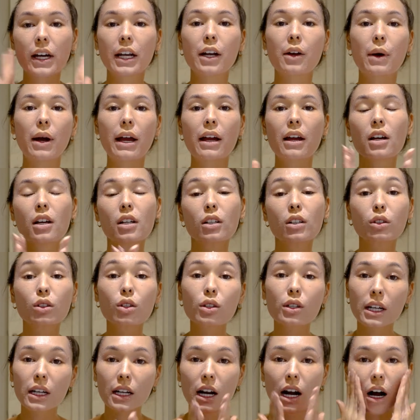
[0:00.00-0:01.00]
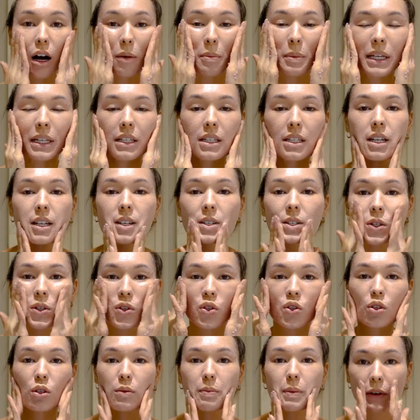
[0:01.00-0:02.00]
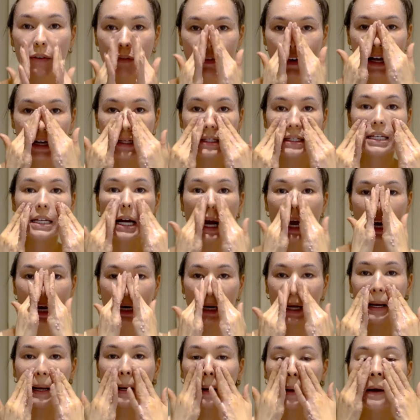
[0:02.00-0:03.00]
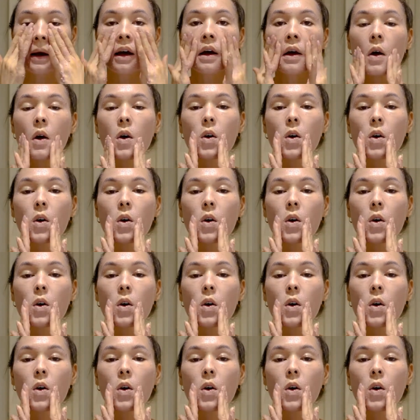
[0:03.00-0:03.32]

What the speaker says: Anyway, look it up. It's like super fascinating.